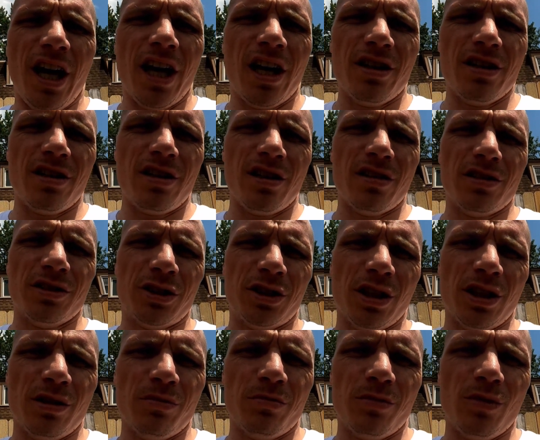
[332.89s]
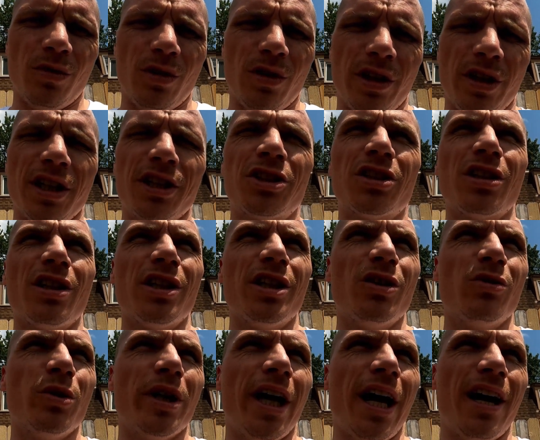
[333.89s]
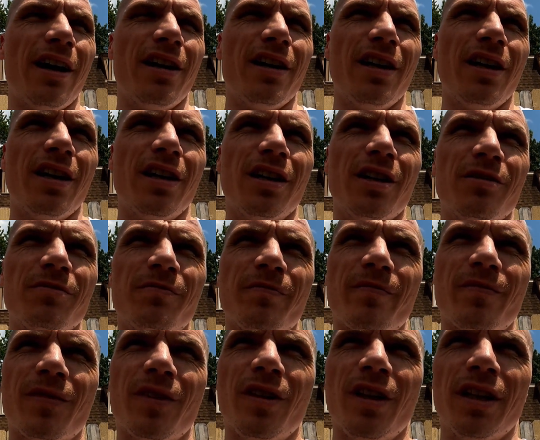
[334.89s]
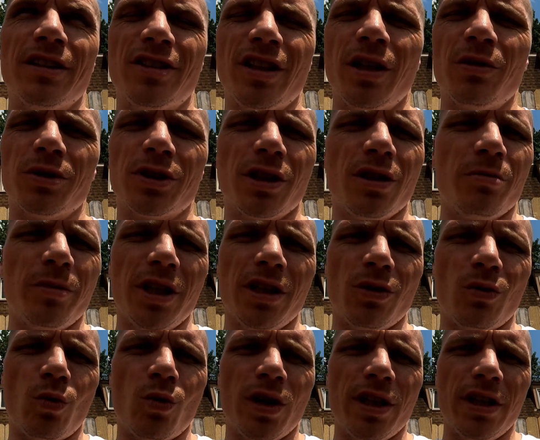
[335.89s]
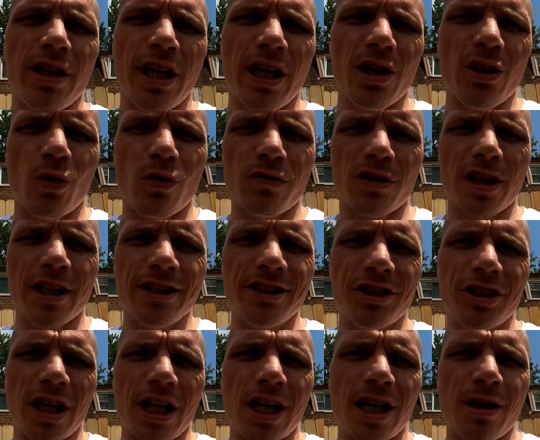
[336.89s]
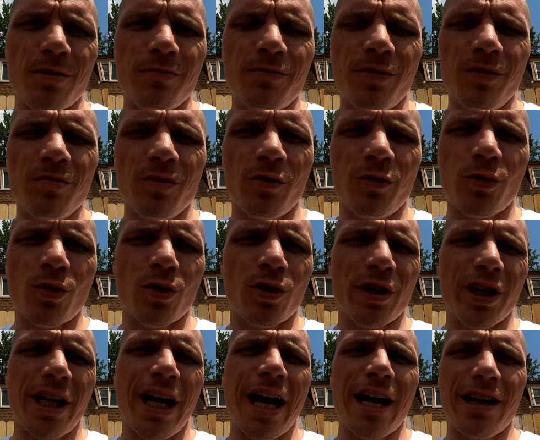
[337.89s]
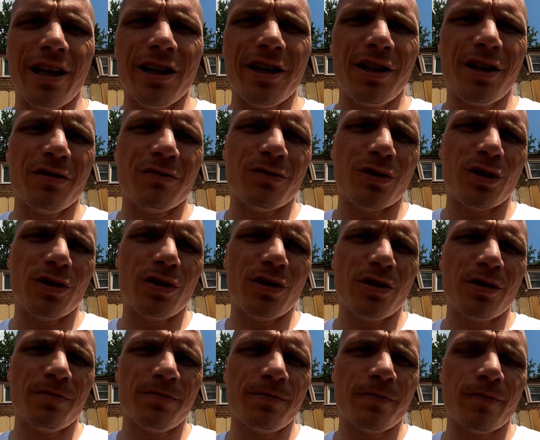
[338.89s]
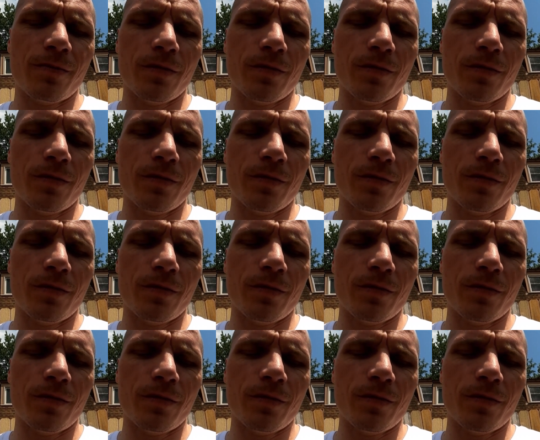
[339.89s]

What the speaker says: and the dealership, initially we had it in, they said it was going to be a 1-day overnight job for the catalytic converter,